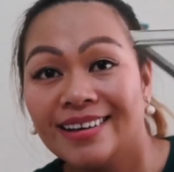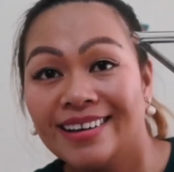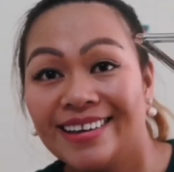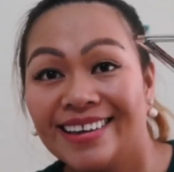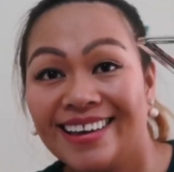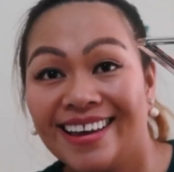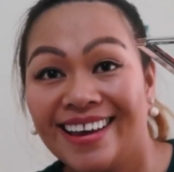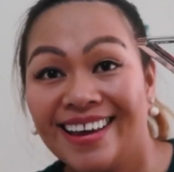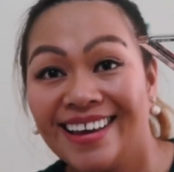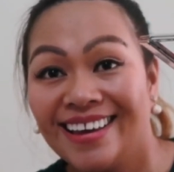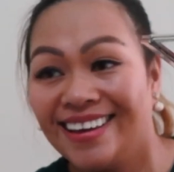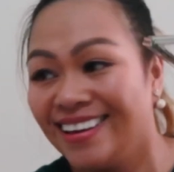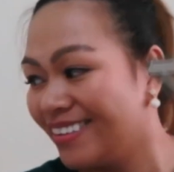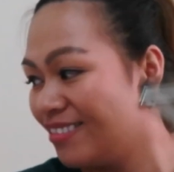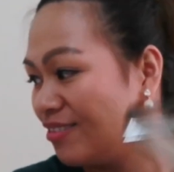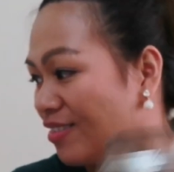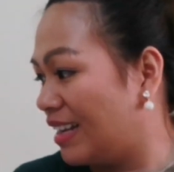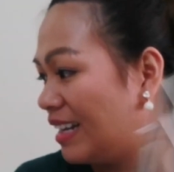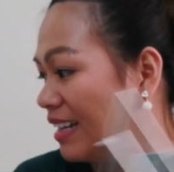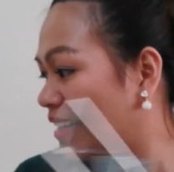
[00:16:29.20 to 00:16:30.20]
Yeah,
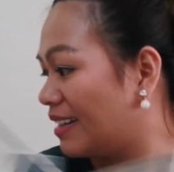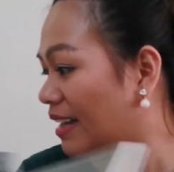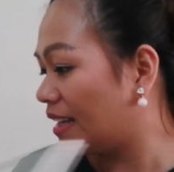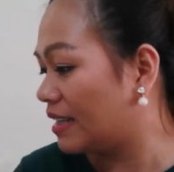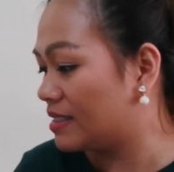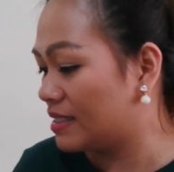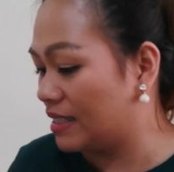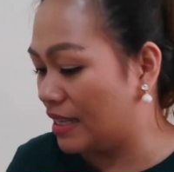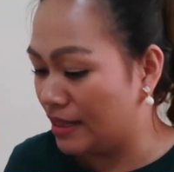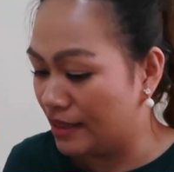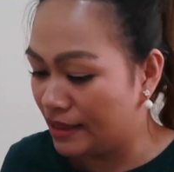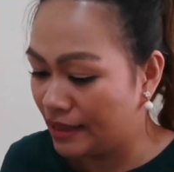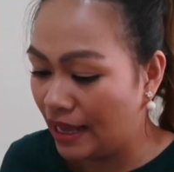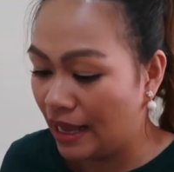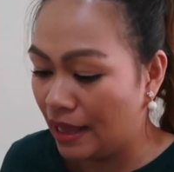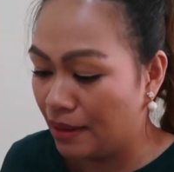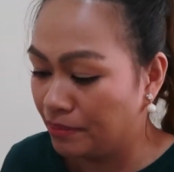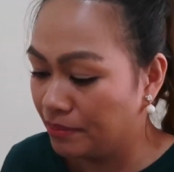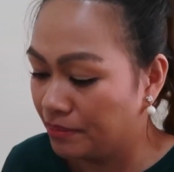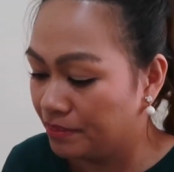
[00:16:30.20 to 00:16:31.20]
really nice. And
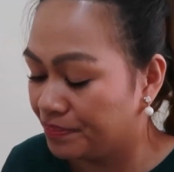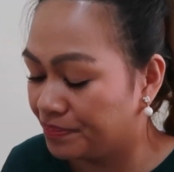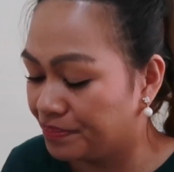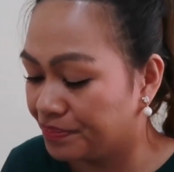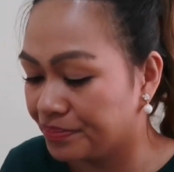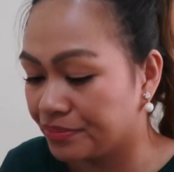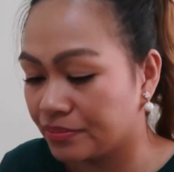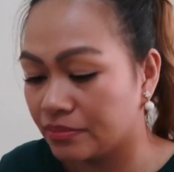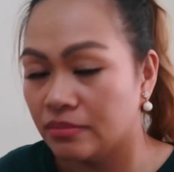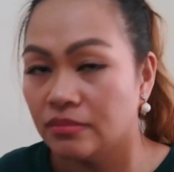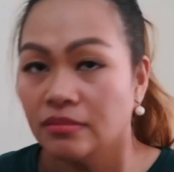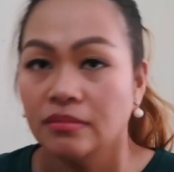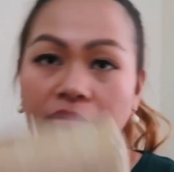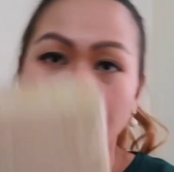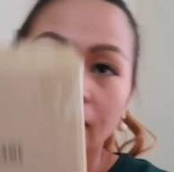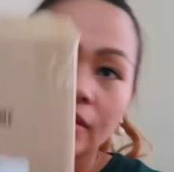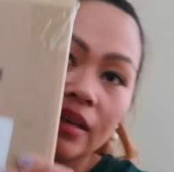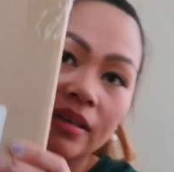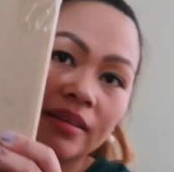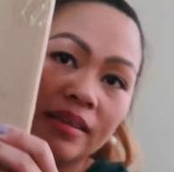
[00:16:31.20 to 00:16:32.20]
then
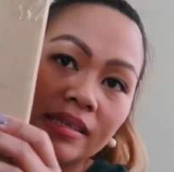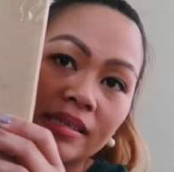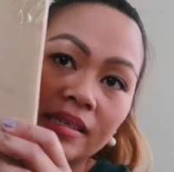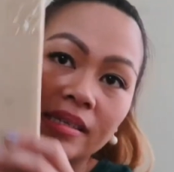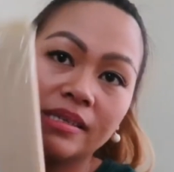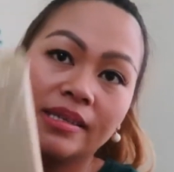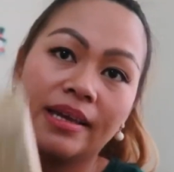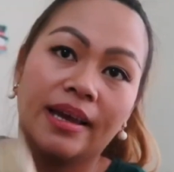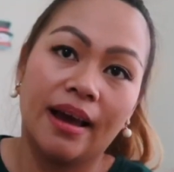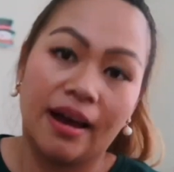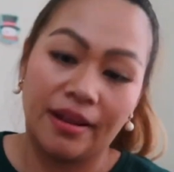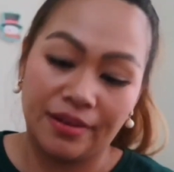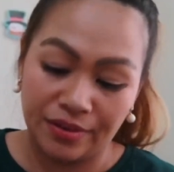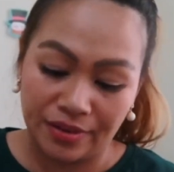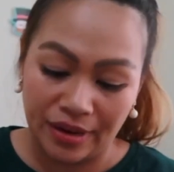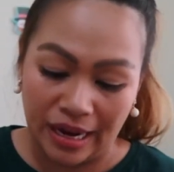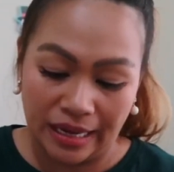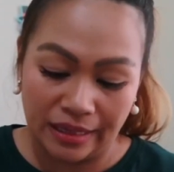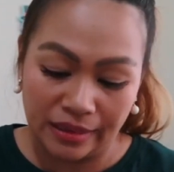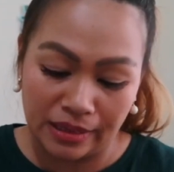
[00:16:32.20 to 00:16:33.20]
this is the
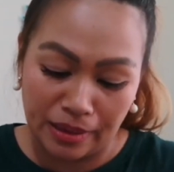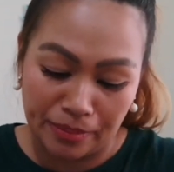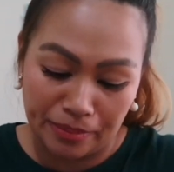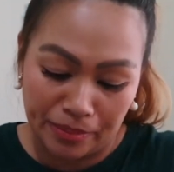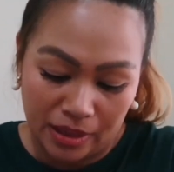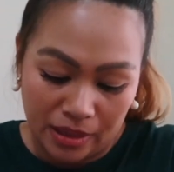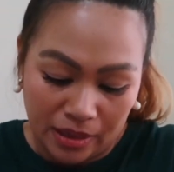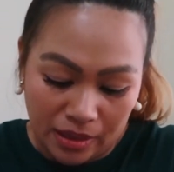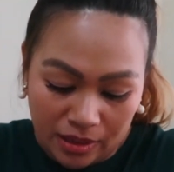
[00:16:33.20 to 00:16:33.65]
other item.